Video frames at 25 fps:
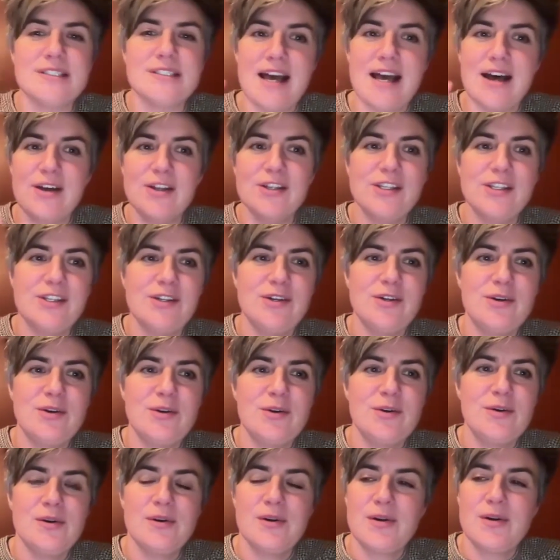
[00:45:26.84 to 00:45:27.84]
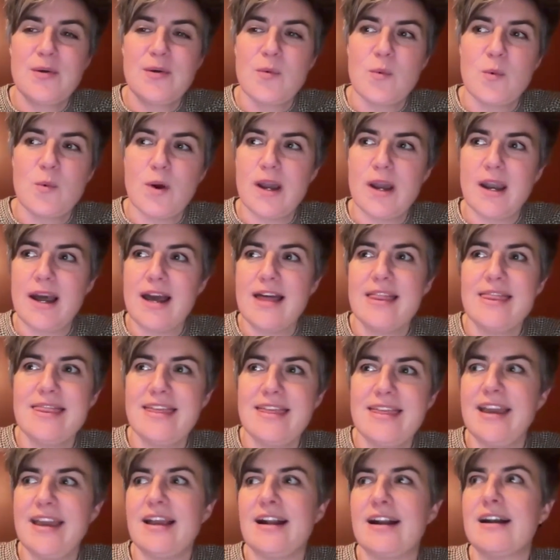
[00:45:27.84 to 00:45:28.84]
you know, tell you what I
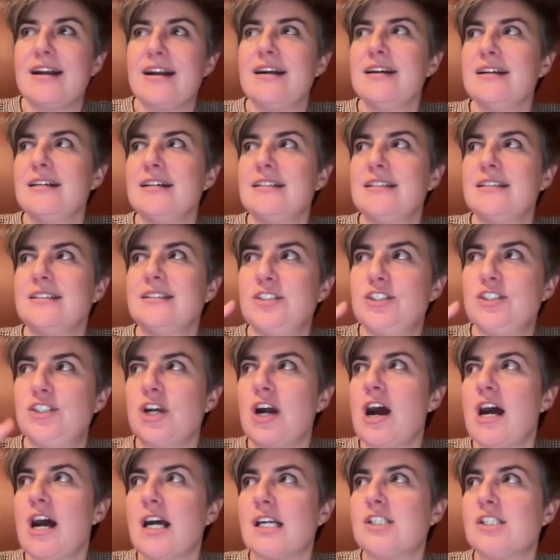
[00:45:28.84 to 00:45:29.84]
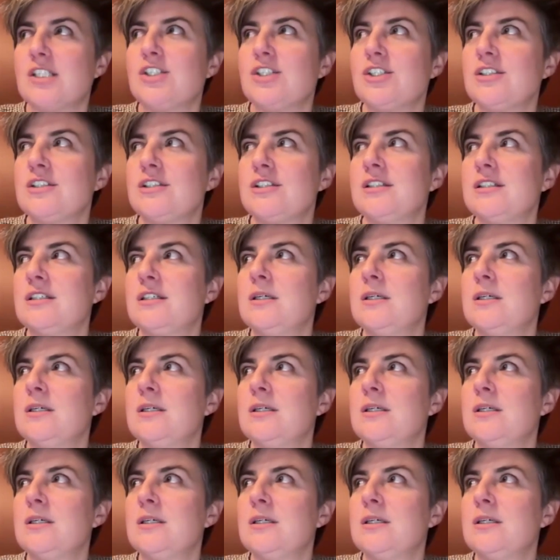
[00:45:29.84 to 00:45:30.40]
think, Josh.